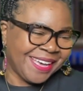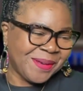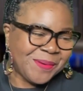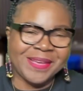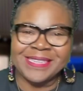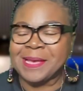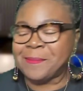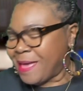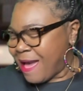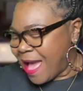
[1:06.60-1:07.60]
What's
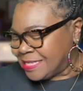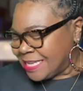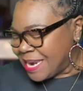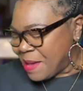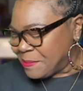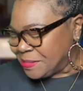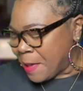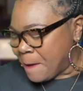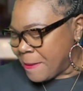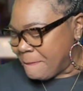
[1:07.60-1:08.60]
up, y'all? I said I was
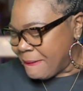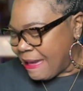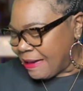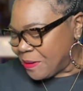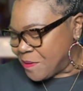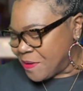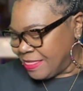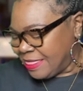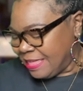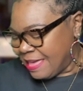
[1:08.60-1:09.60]
coming back
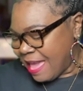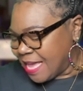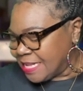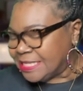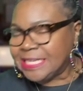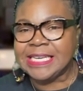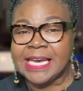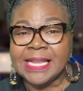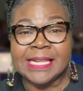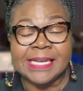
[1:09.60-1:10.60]
on the
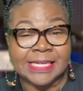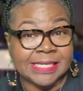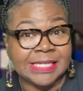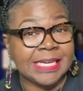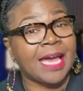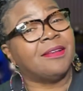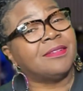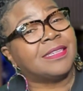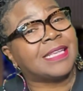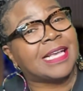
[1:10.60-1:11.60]
ATLien channel
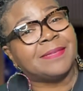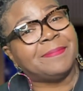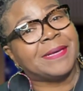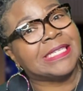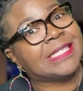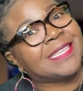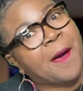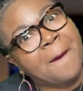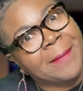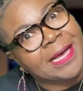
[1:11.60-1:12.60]
since I spent
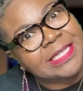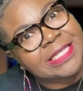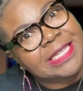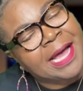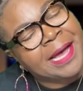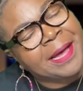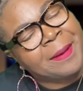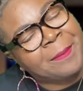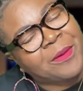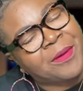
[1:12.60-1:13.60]
so much
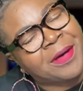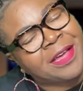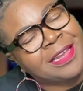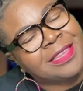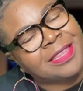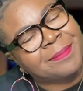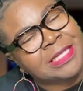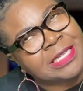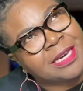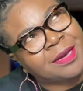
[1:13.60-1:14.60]
time on the
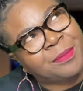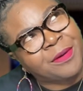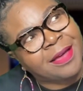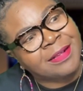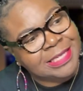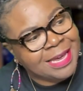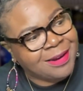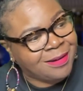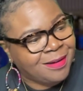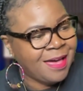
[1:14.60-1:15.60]
Michelle Brown
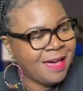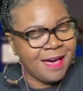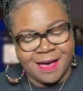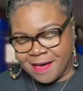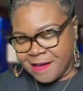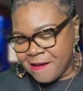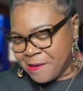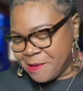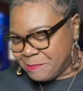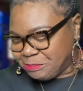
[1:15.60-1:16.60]
channel.
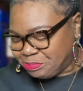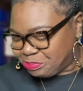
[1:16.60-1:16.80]
Um,